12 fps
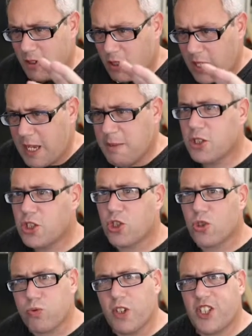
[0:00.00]
image
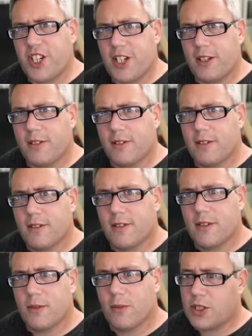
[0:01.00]
crunching,
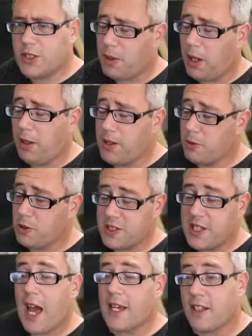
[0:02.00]
which is probably the most
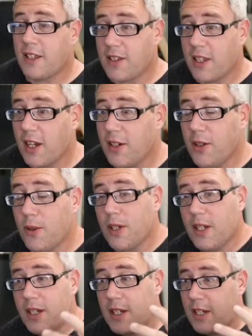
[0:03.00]
taxing thing I do,
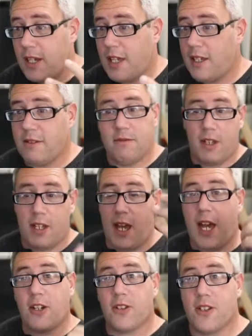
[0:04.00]
it, it
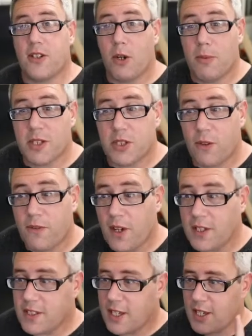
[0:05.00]
handles it no muss, no
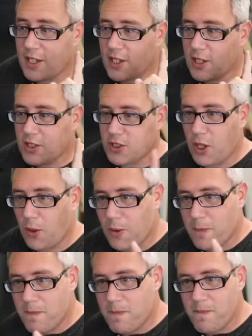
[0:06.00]
fuss. So
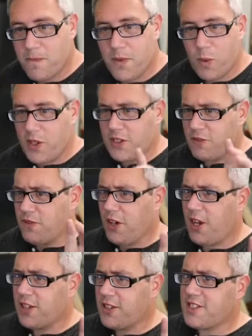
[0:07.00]
this
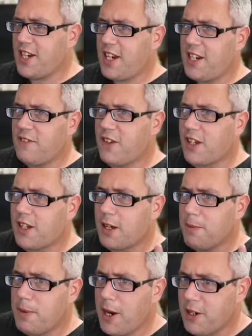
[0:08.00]
very unscientific
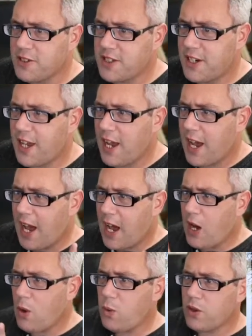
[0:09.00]
comparison,
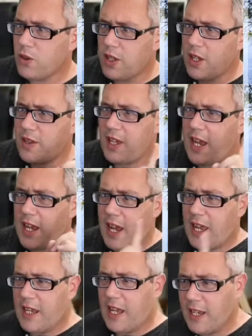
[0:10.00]
how will the eight
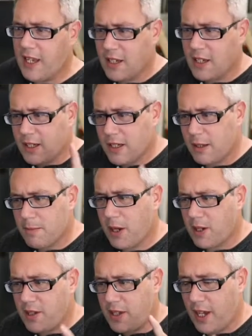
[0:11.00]
eighty-eight
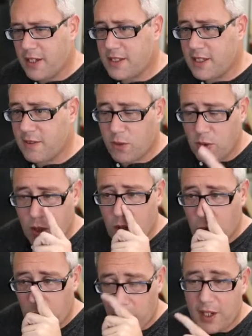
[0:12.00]
compare to the i seven?
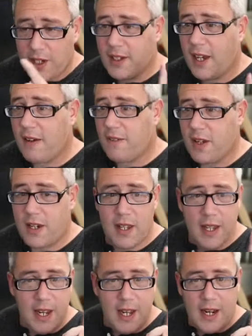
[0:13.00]
We're gonna dive in,
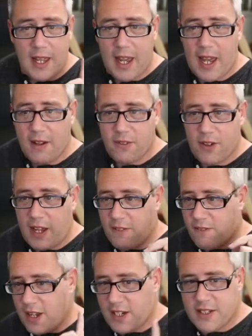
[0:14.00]
and I have a
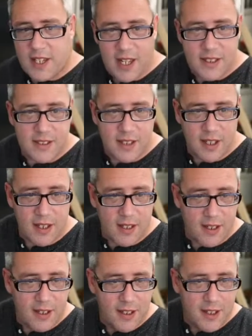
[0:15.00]
fantastic
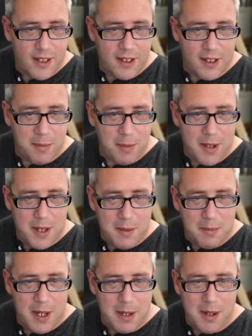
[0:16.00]
clip.
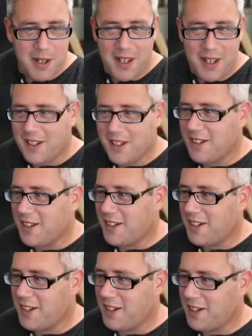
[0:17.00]
My buddy
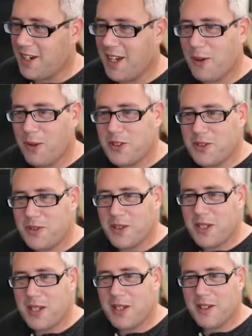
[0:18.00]
uh, and I went to
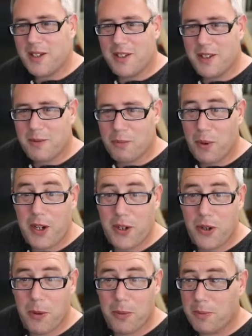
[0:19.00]
the brand
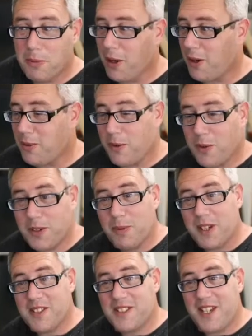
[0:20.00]
new open park. We wanted to
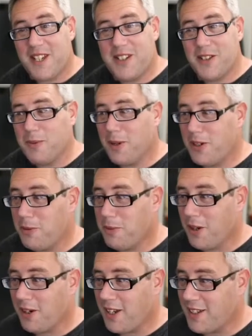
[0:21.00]
bring his kid to the brand new
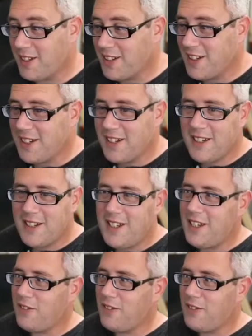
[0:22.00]
park, and he of